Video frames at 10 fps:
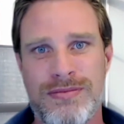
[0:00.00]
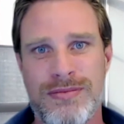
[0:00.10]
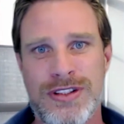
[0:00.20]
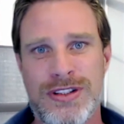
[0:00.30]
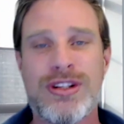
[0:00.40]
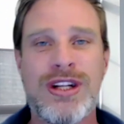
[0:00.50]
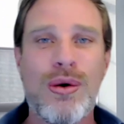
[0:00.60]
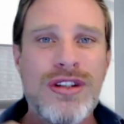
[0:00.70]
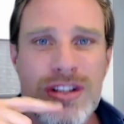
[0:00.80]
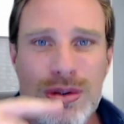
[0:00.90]
So I tell
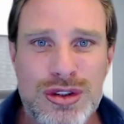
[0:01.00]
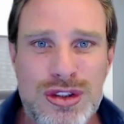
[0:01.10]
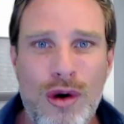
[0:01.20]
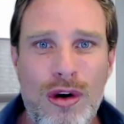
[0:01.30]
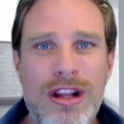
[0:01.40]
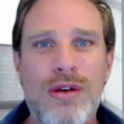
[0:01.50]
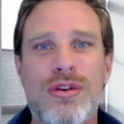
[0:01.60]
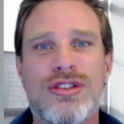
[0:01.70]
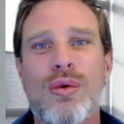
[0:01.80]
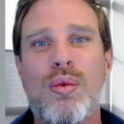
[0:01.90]
this little story
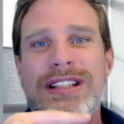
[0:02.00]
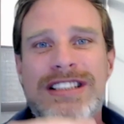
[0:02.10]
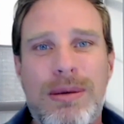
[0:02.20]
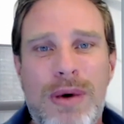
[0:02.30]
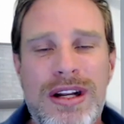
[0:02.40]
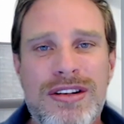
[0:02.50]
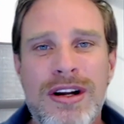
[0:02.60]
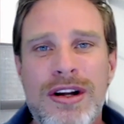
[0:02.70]
so when someone